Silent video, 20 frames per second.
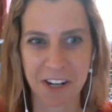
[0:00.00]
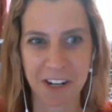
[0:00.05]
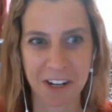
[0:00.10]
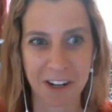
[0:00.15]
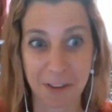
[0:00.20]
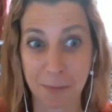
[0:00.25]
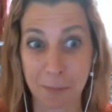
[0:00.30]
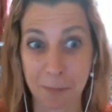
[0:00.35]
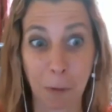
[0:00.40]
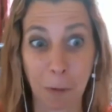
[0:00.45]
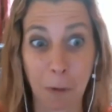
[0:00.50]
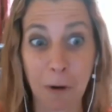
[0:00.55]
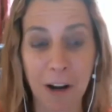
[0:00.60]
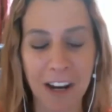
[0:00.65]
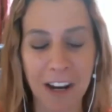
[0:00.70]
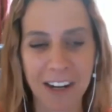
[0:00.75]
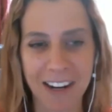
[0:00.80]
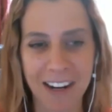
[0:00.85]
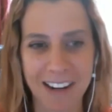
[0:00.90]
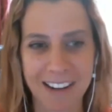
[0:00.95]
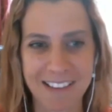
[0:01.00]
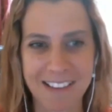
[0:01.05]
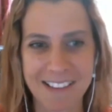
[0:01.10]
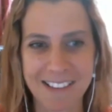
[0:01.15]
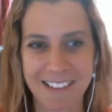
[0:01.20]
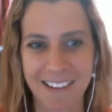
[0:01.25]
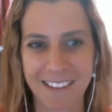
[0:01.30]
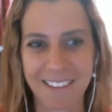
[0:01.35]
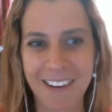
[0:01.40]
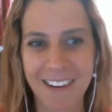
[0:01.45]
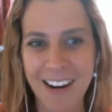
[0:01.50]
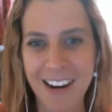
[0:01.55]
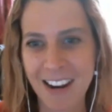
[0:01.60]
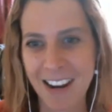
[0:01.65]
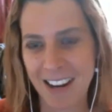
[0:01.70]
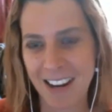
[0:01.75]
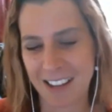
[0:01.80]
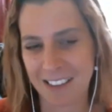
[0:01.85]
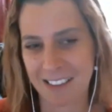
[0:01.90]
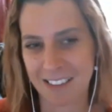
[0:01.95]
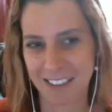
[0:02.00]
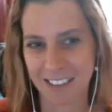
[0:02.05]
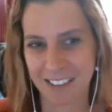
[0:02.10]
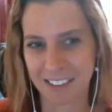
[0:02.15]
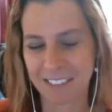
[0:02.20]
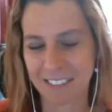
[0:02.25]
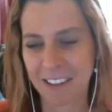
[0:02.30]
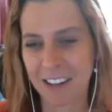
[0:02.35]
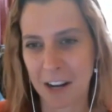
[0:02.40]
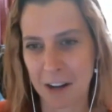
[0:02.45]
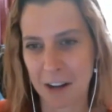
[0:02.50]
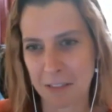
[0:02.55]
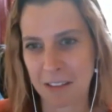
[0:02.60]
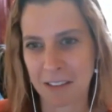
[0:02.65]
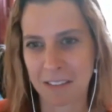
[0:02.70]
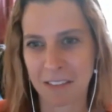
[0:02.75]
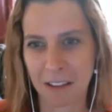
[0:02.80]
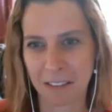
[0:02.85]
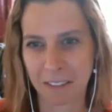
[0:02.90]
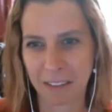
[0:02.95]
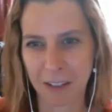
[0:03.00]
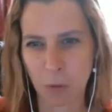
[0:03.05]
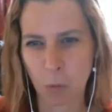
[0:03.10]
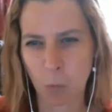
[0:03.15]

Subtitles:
and exploring. And so it's the kind of thing that